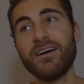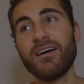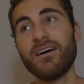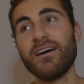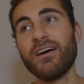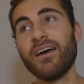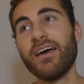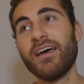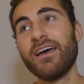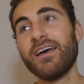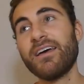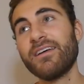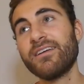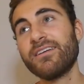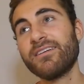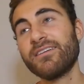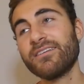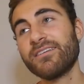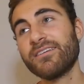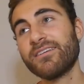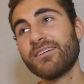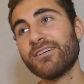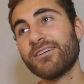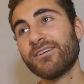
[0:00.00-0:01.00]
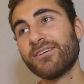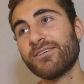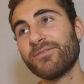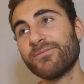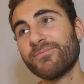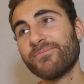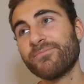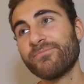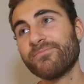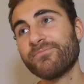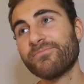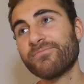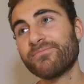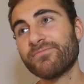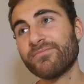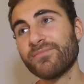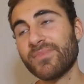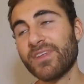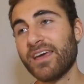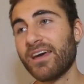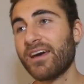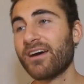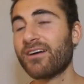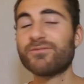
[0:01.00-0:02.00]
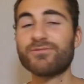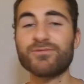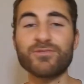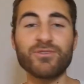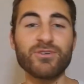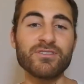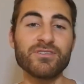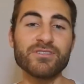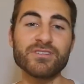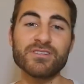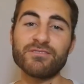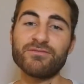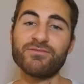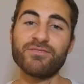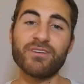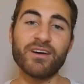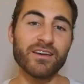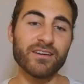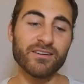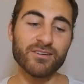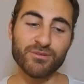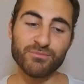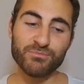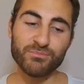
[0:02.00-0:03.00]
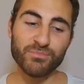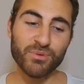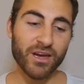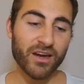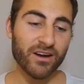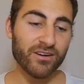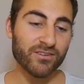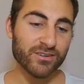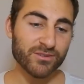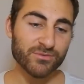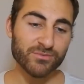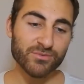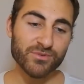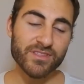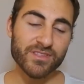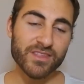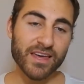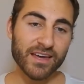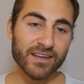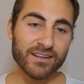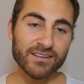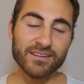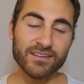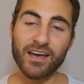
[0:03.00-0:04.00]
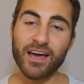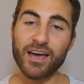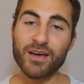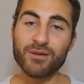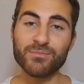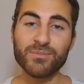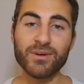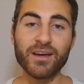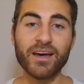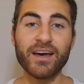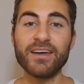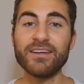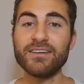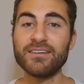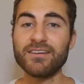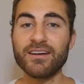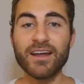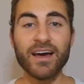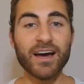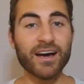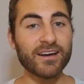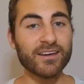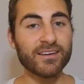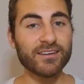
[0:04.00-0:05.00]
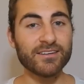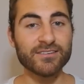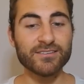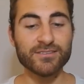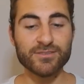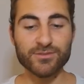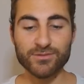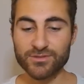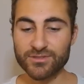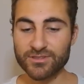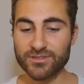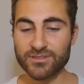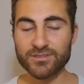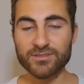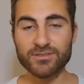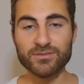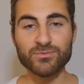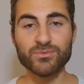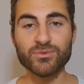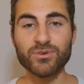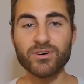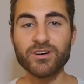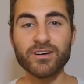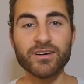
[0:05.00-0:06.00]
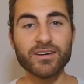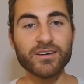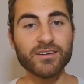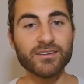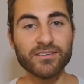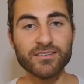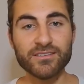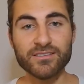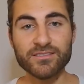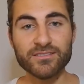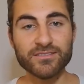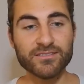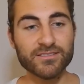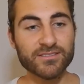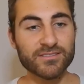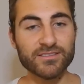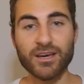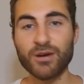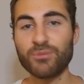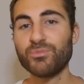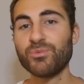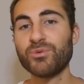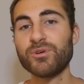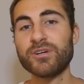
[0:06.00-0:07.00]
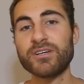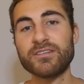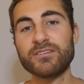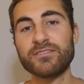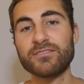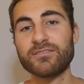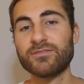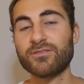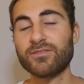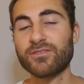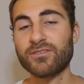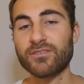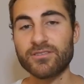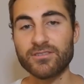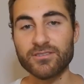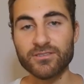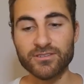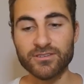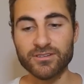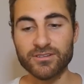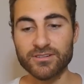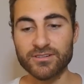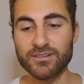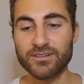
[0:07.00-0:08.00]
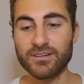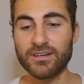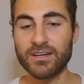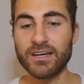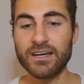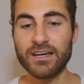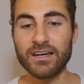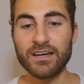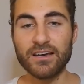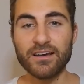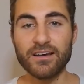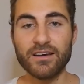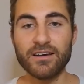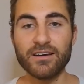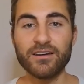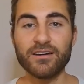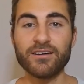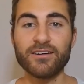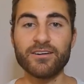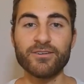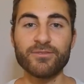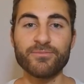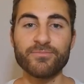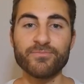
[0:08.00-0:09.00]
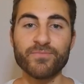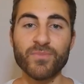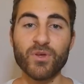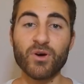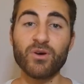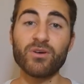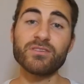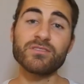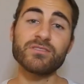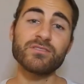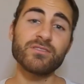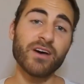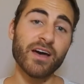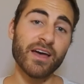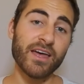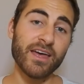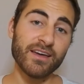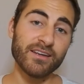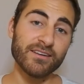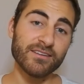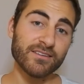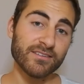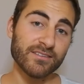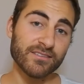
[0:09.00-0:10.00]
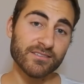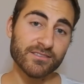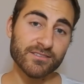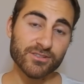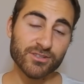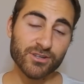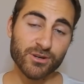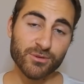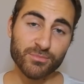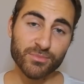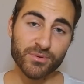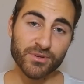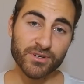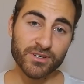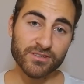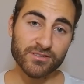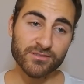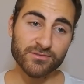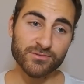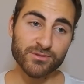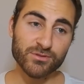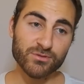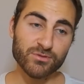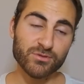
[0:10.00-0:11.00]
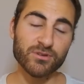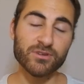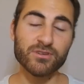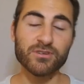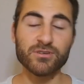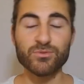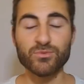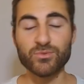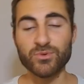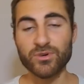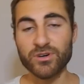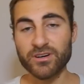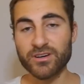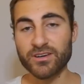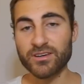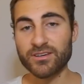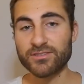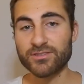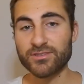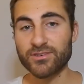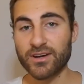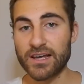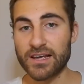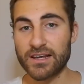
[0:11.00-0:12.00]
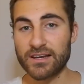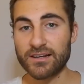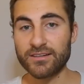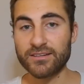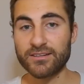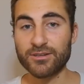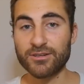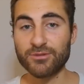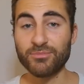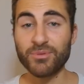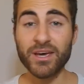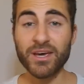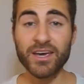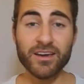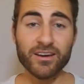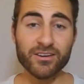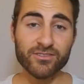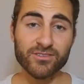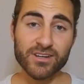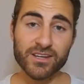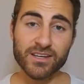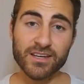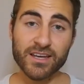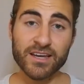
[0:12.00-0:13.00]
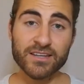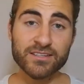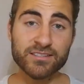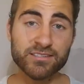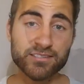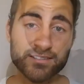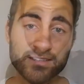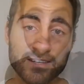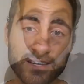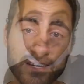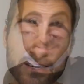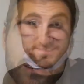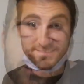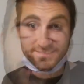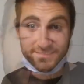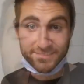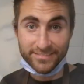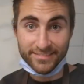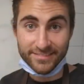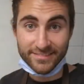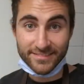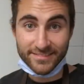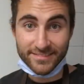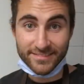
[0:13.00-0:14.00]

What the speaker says: And yeah, of course, if I compare it with that, I'm kinda lucky to just walk in a Subway store. Or also, I had a job interview or a walking trial in a bakery yesterday, so